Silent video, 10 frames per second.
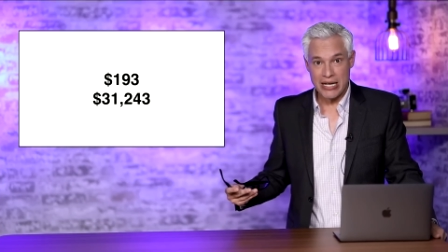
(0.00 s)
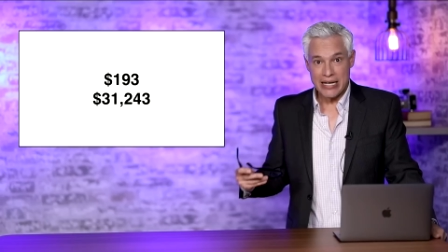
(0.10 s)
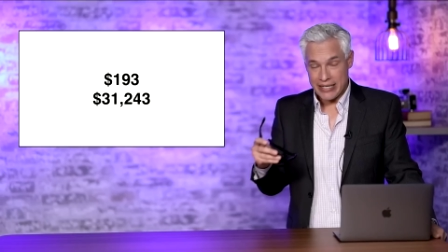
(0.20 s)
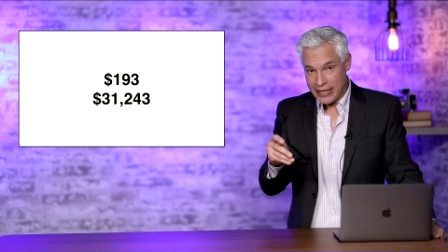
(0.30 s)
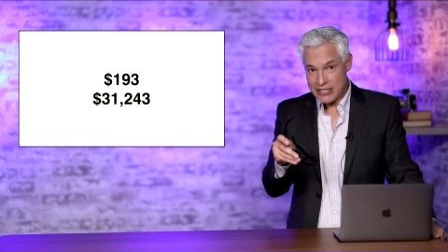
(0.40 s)

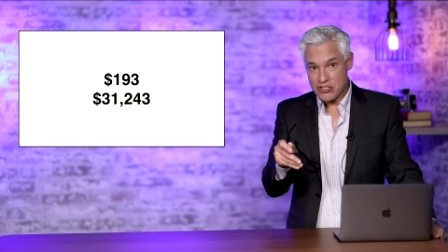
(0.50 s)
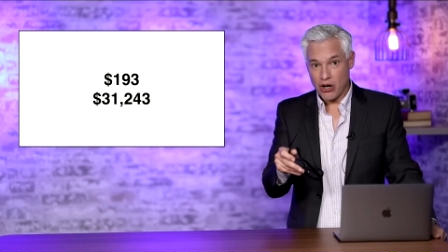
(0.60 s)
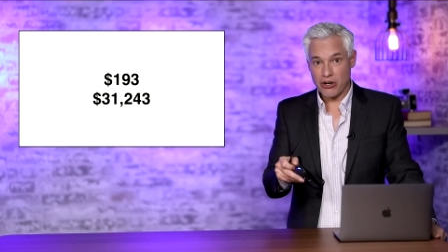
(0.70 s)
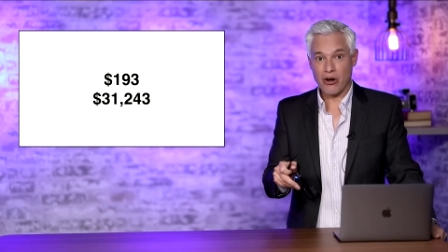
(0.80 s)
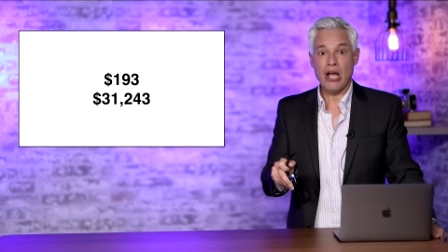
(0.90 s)

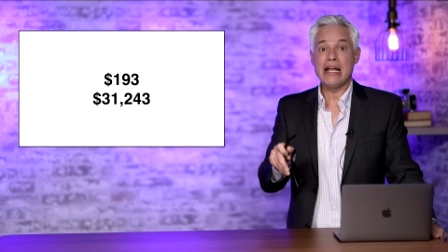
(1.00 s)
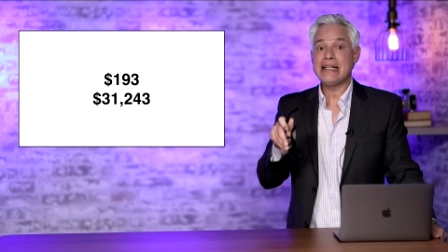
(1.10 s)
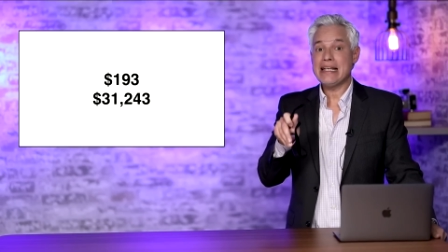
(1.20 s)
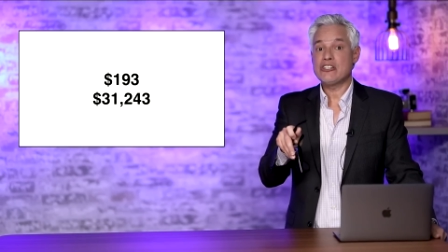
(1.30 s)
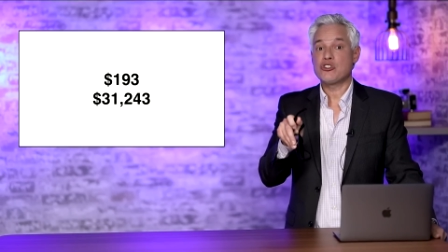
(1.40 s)
Kickstarter
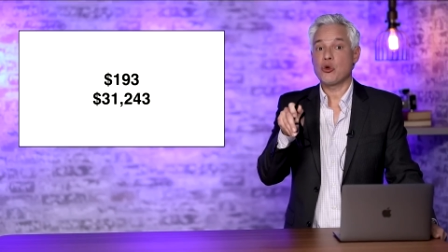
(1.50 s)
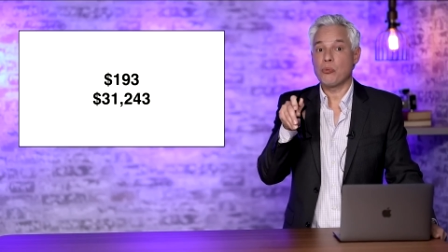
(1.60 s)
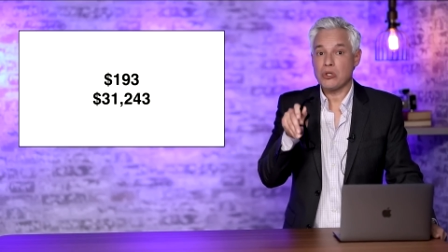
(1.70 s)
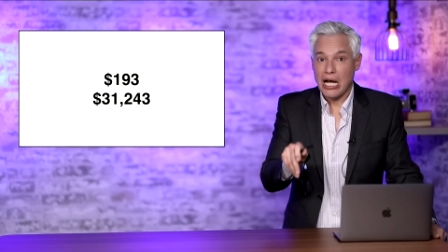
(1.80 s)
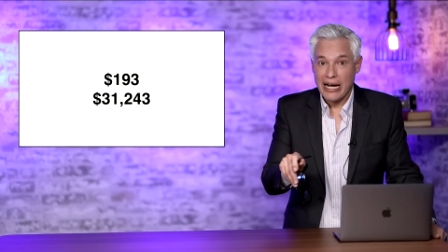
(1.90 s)
needs to
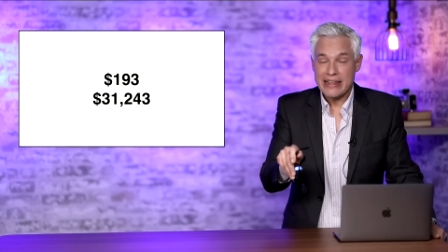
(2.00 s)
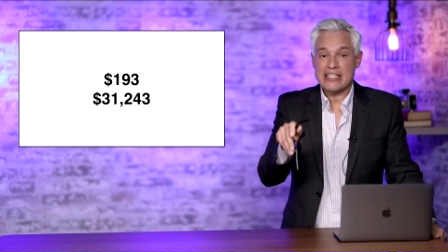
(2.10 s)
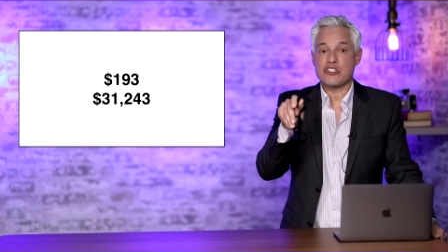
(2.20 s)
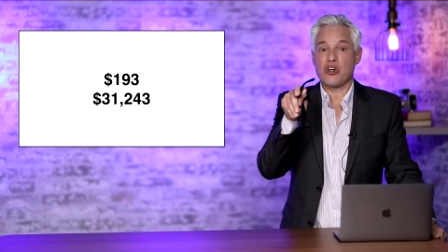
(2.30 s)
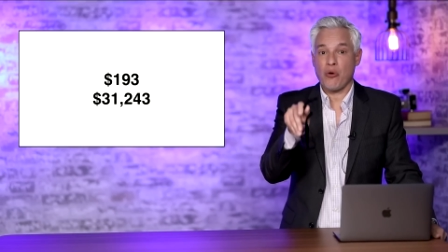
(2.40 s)
block
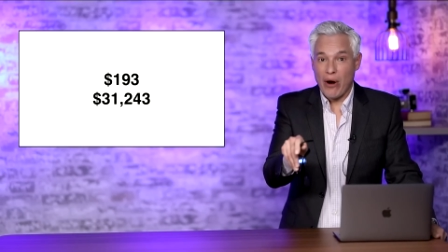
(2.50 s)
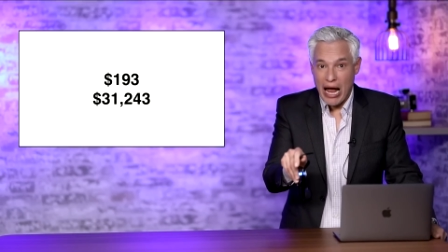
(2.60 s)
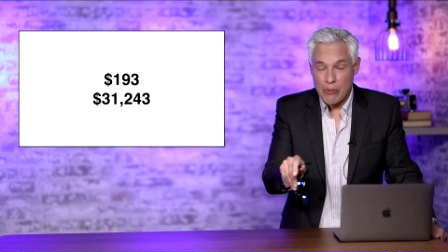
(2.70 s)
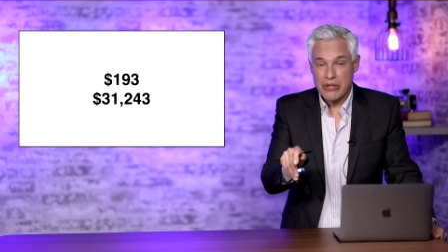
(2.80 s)
this crap.